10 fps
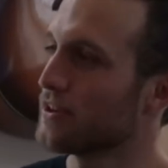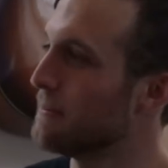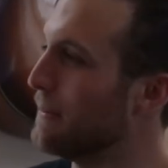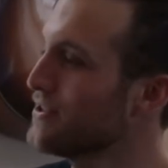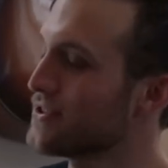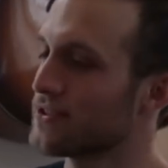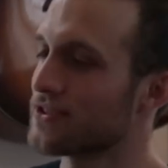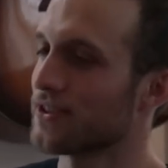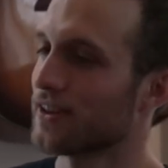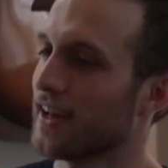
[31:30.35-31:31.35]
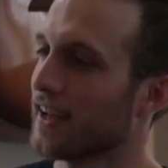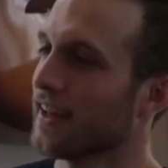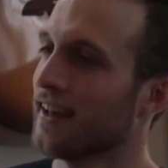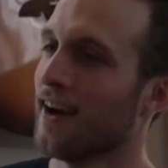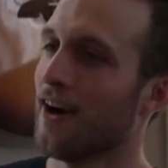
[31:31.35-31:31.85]
your muscles. You're like,
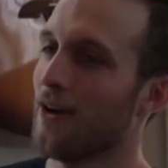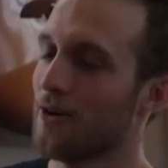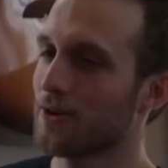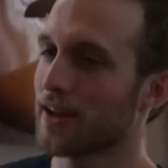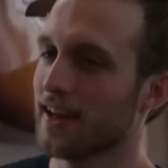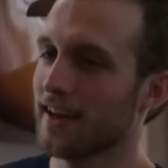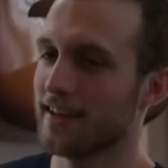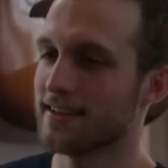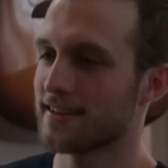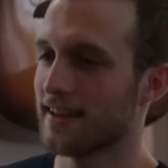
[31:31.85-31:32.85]
oh, okay,